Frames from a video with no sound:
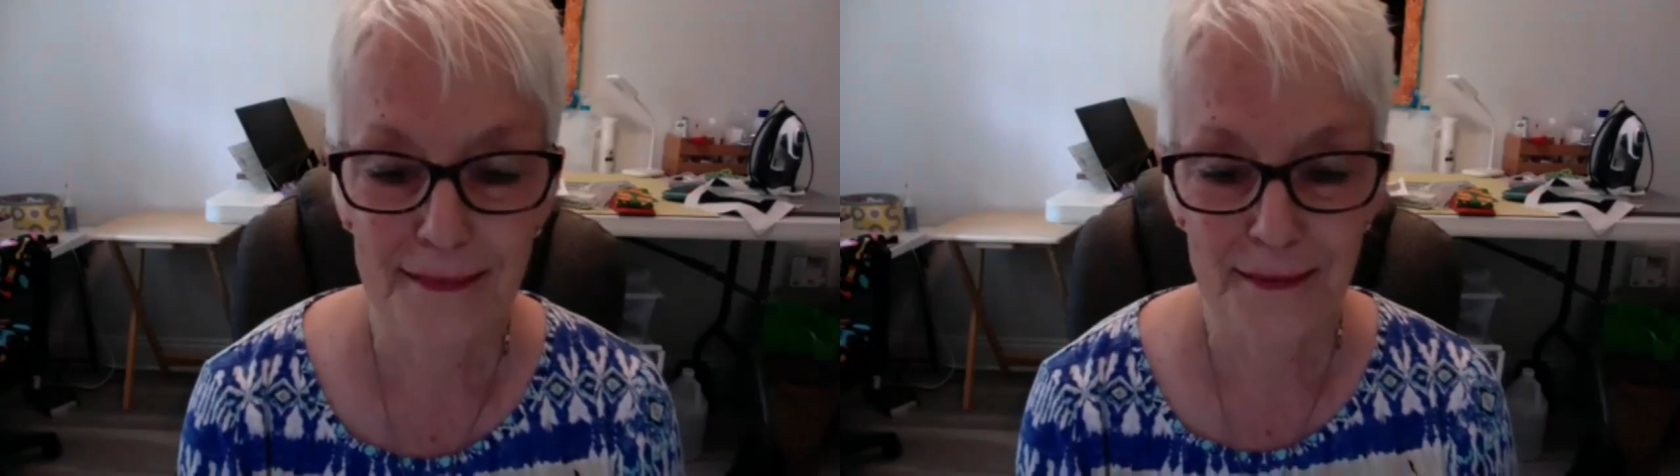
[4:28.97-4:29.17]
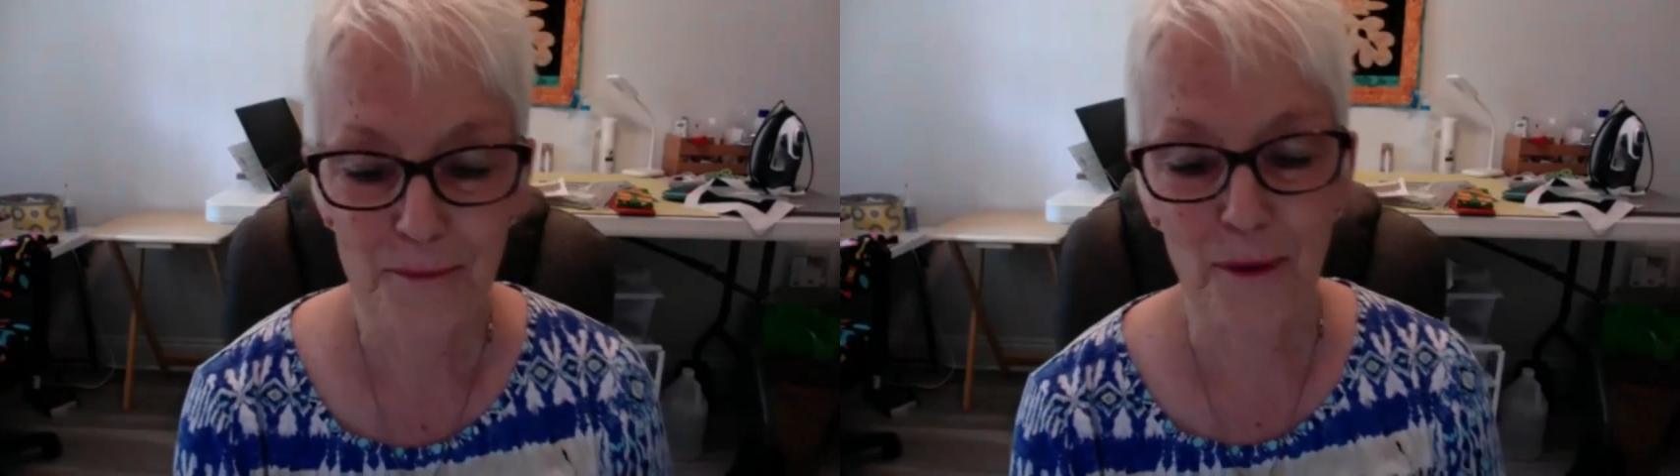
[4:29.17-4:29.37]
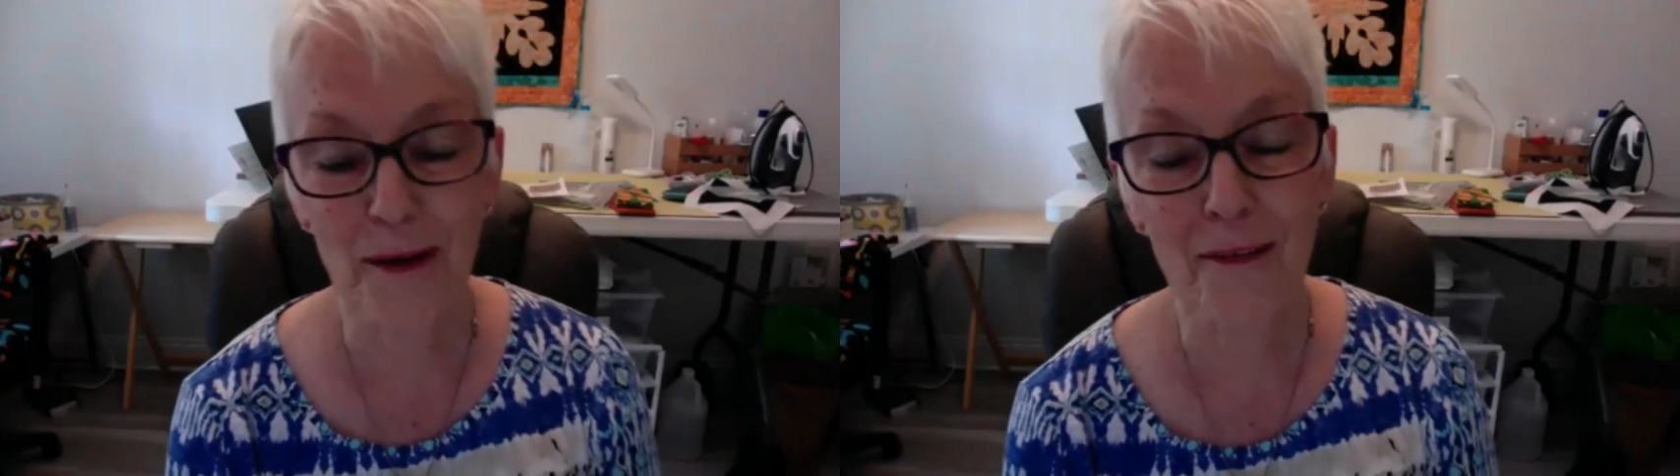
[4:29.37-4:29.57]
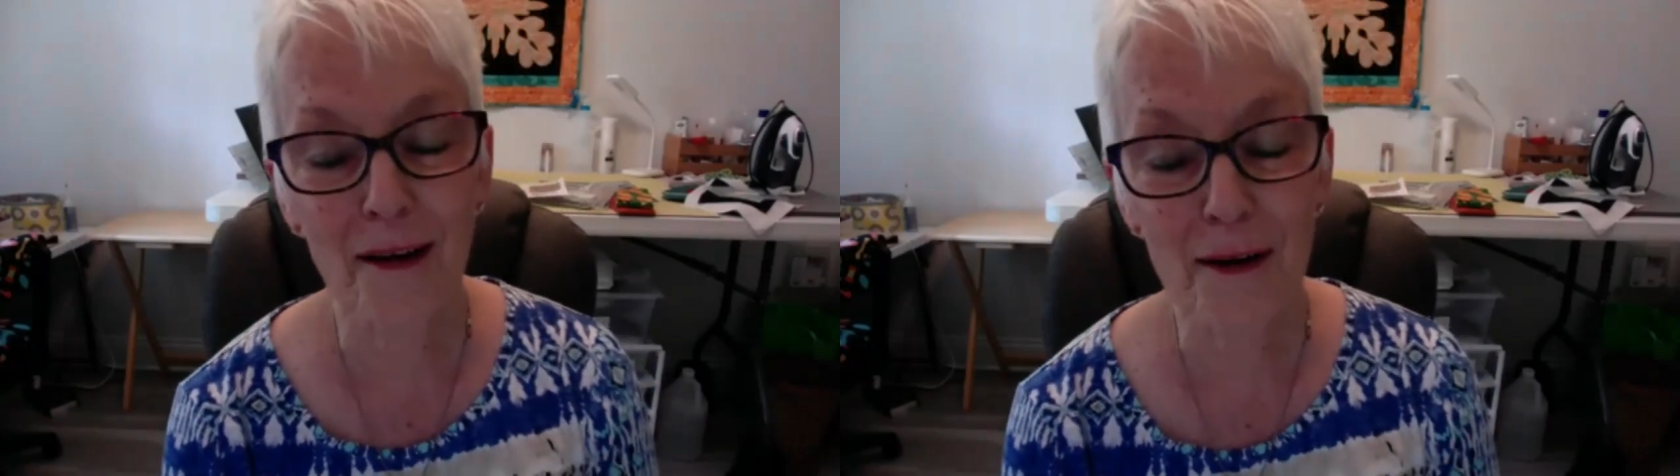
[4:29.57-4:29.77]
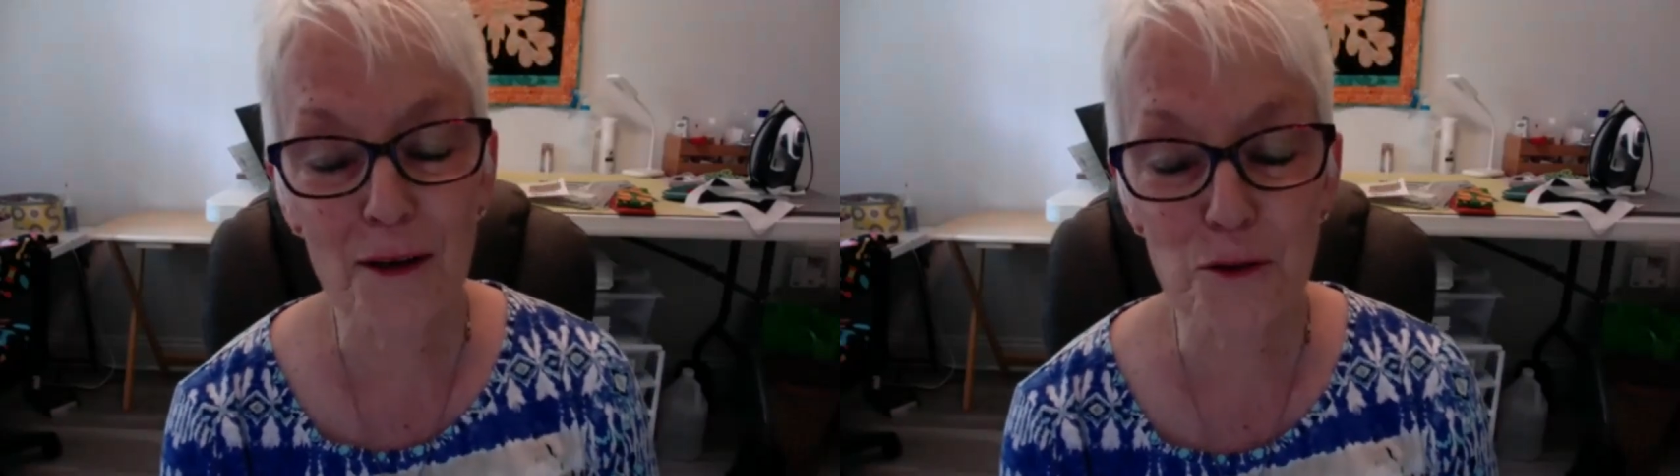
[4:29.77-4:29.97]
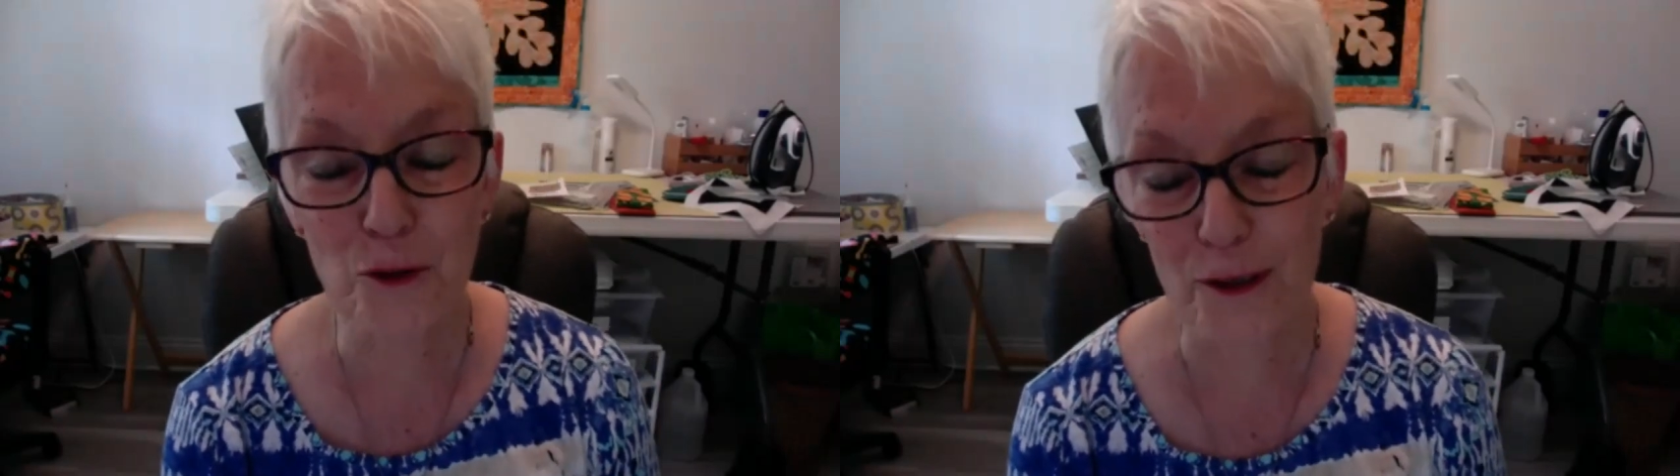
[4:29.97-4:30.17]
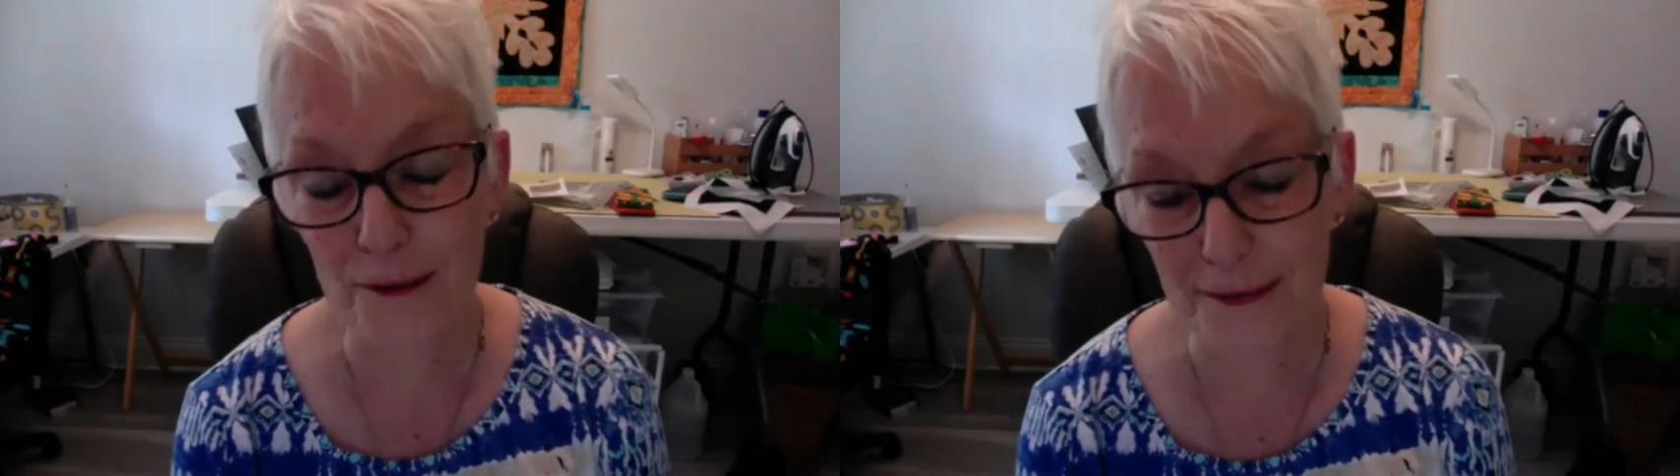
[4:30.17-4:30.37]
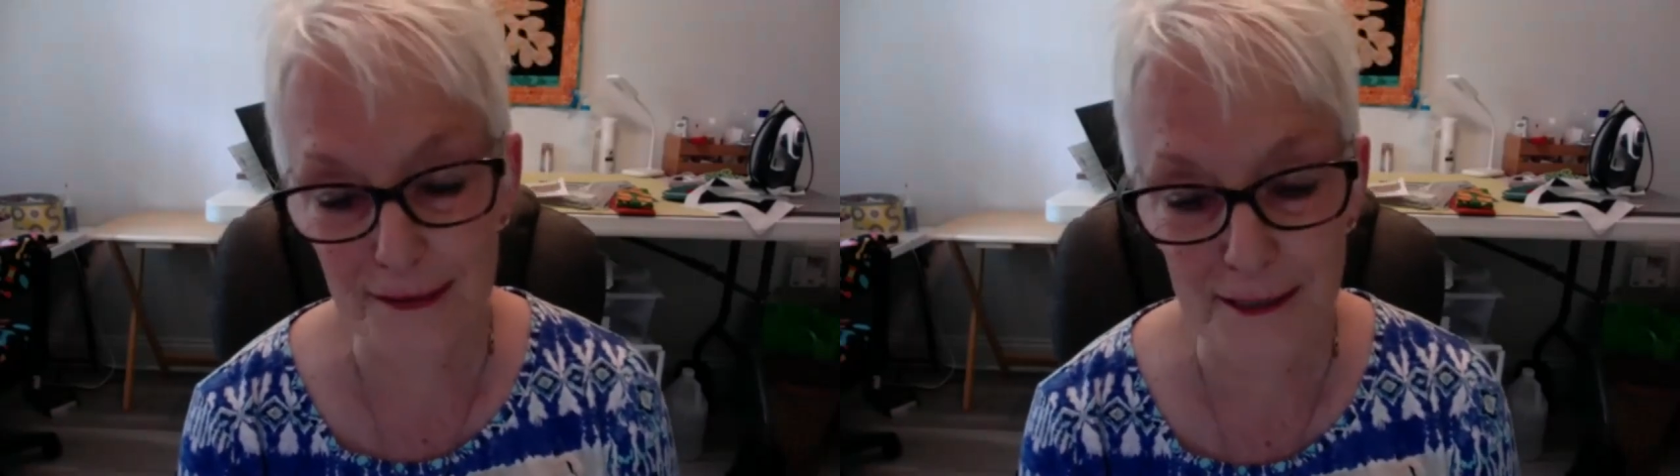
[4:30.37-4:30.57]
Well, right I now. enjoy
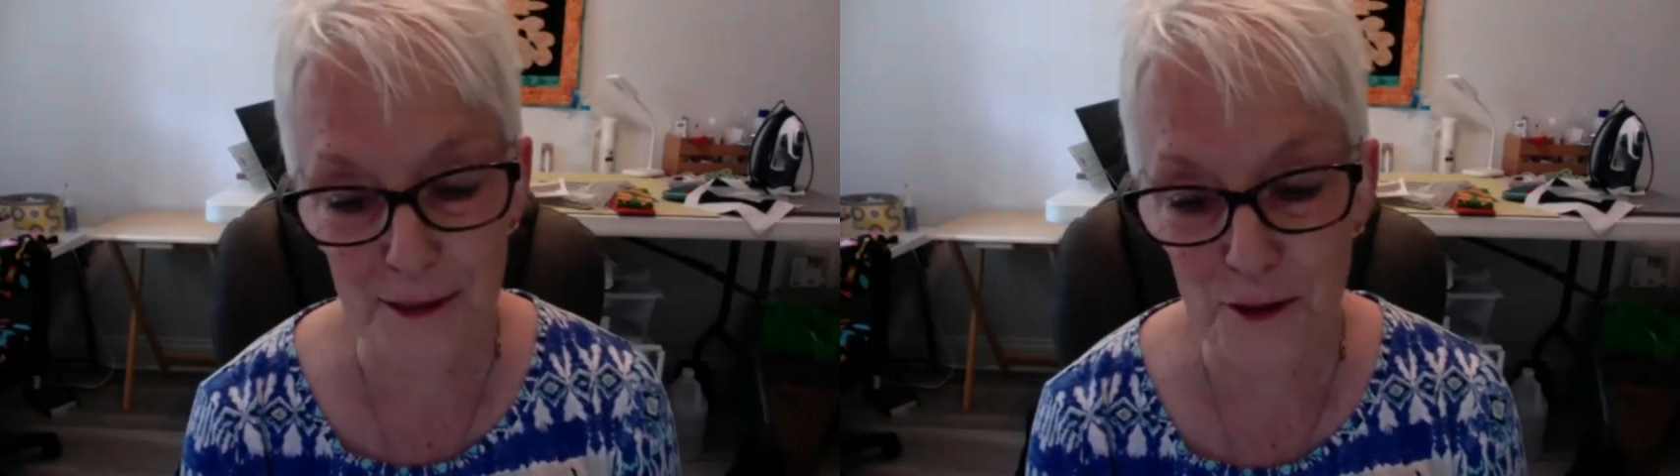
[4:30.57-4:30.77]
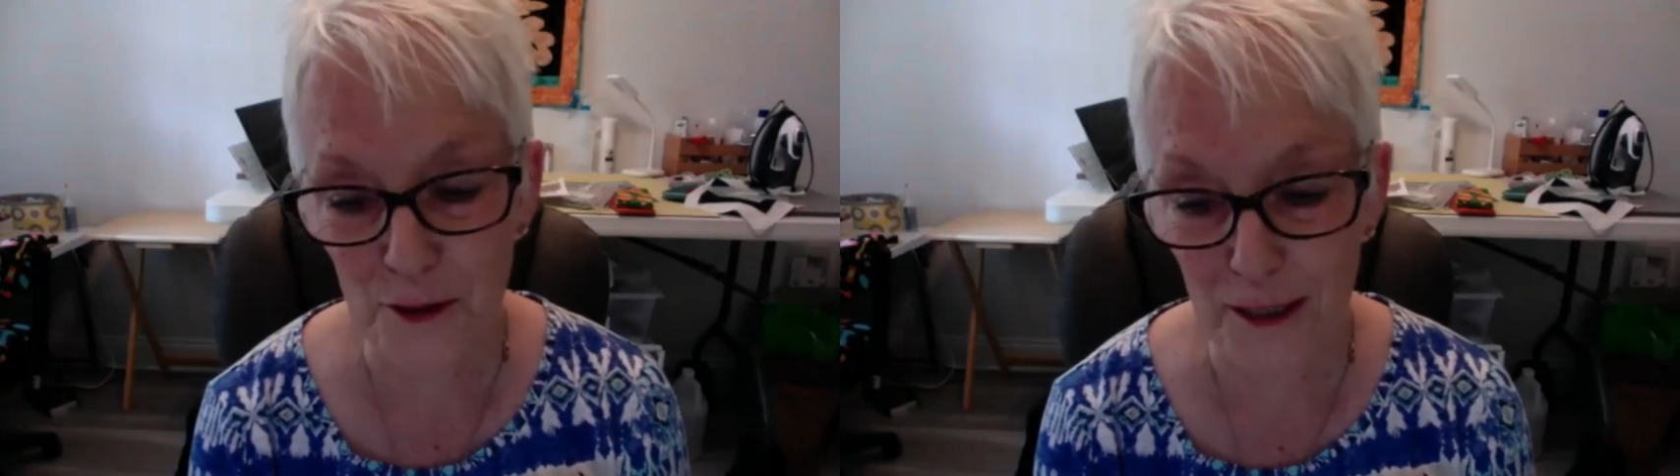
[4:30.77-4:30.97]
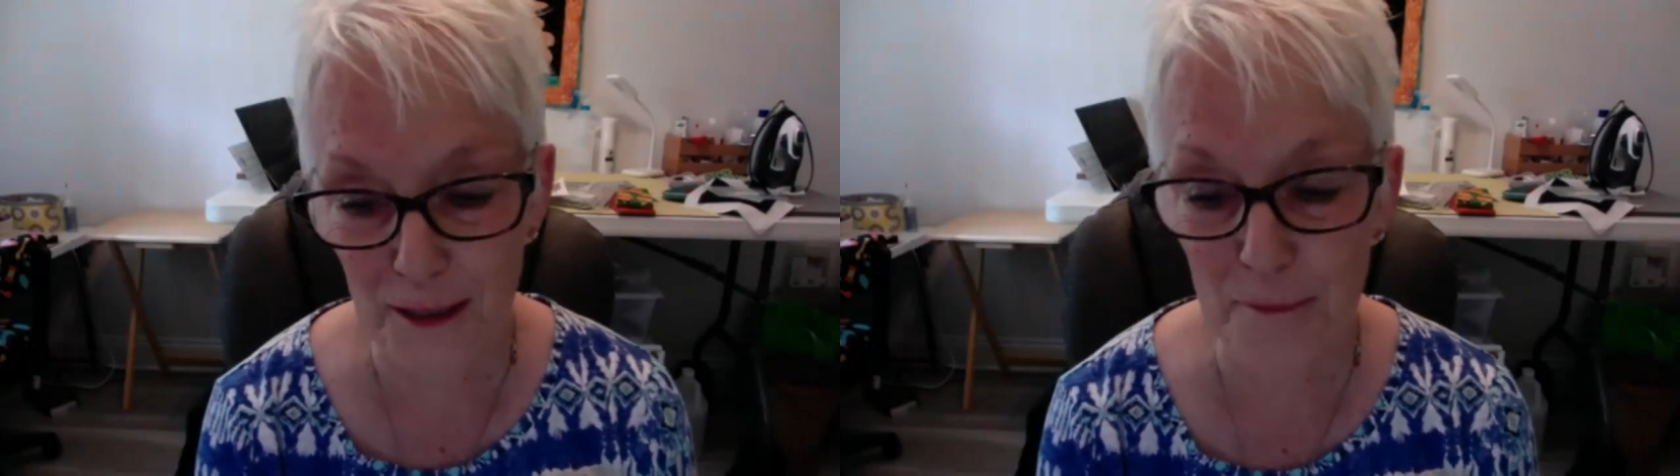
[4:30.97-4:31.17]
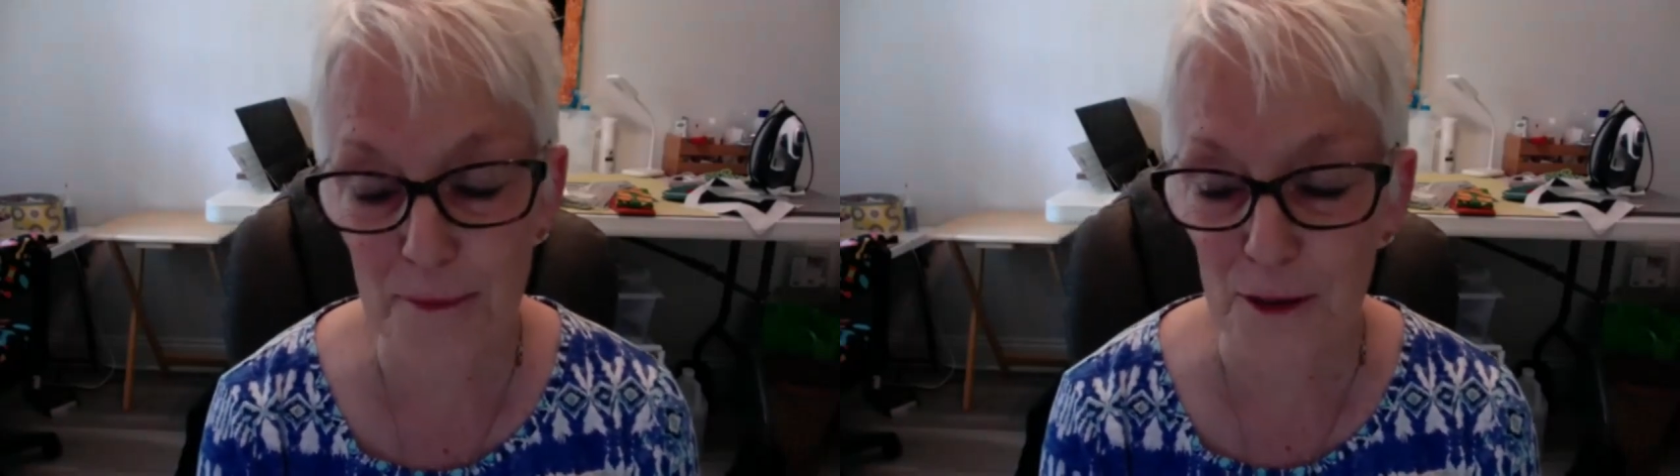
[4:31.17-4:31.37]
listening to him and